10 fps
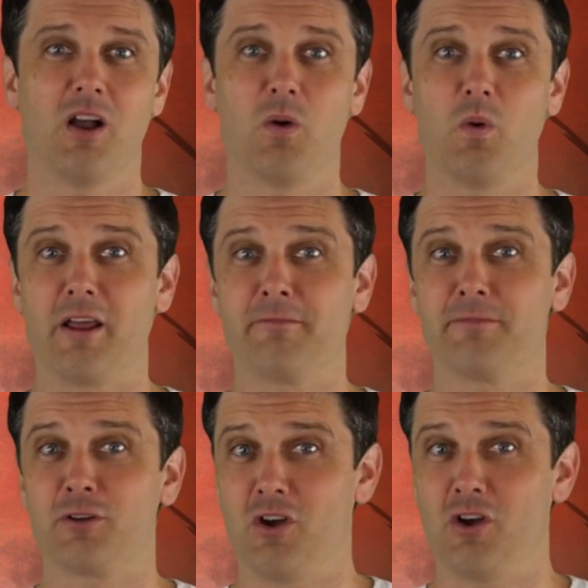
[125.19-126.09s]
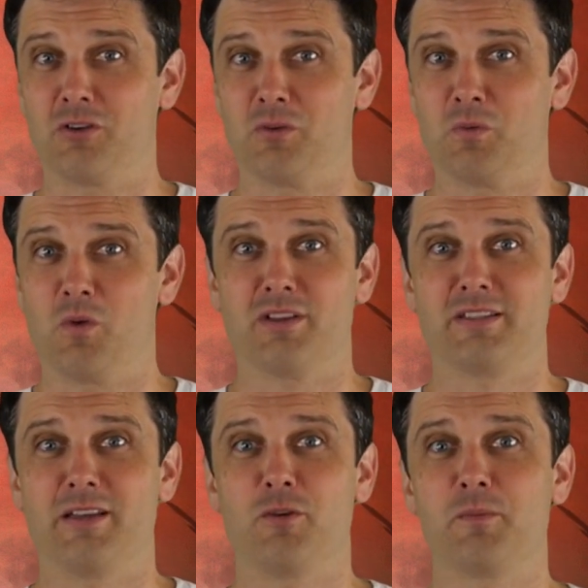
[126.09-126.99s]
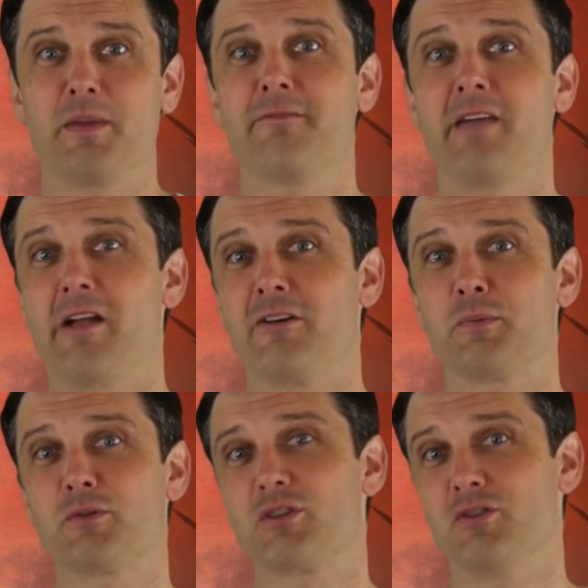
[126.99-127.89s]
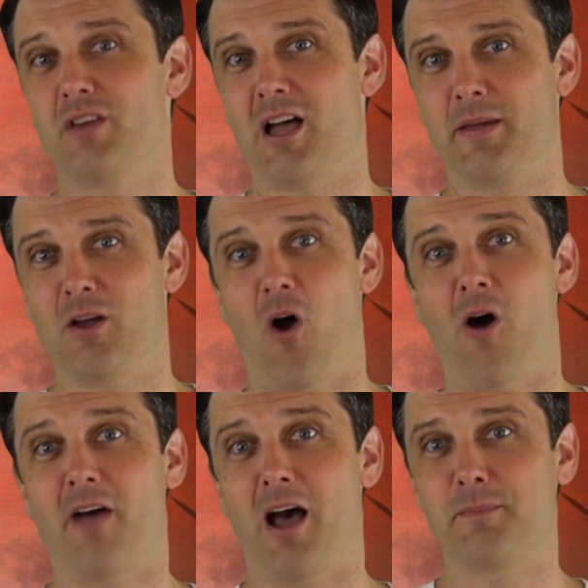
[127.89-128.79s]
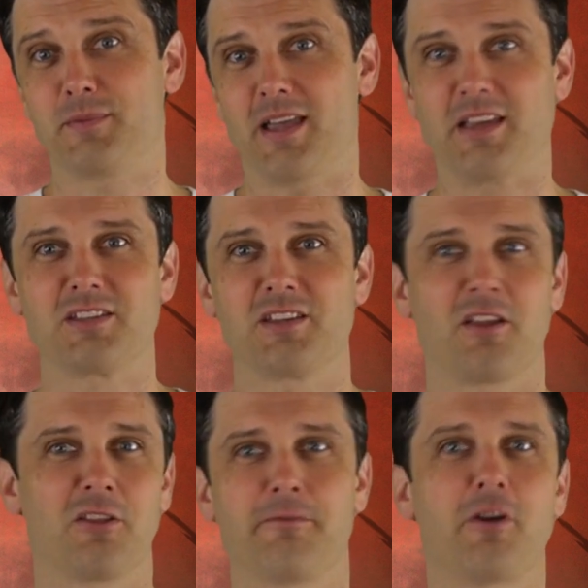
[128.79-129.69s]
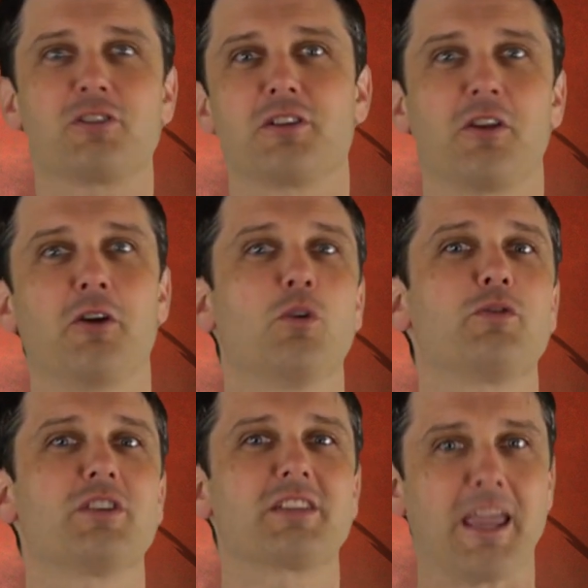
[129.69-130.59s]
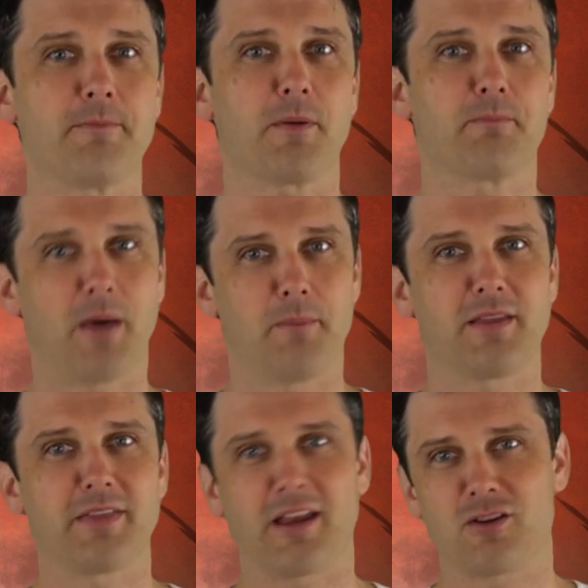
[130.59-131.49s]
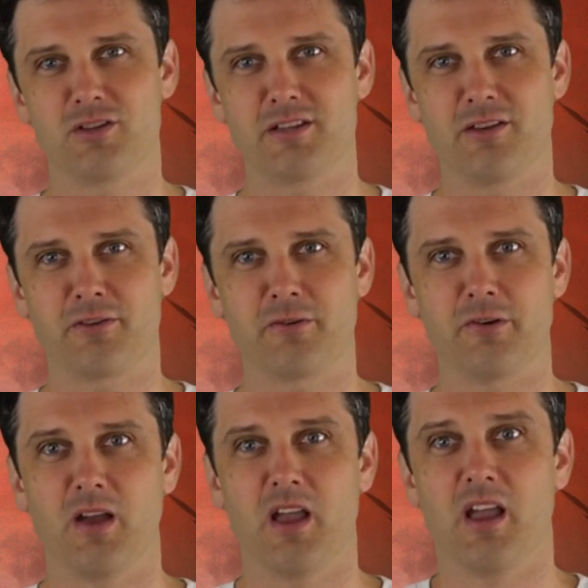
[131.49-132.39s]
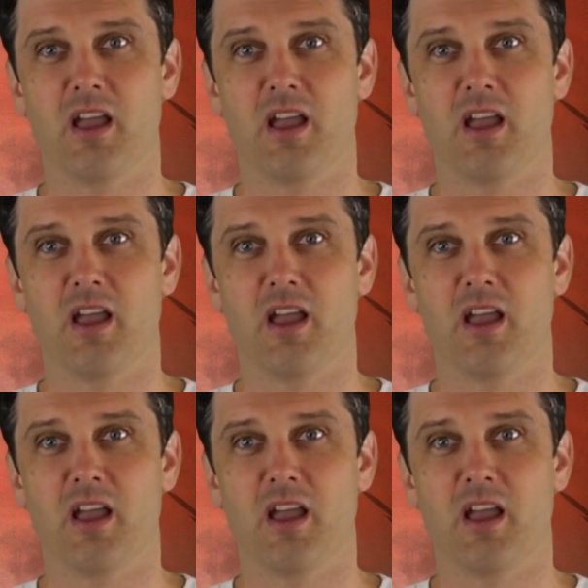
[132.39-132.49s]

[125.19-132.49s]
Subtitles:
What I'd forgotten was there would be a veritable tsunami of updates. The folks at Lone Wolf just keep pumping that content through.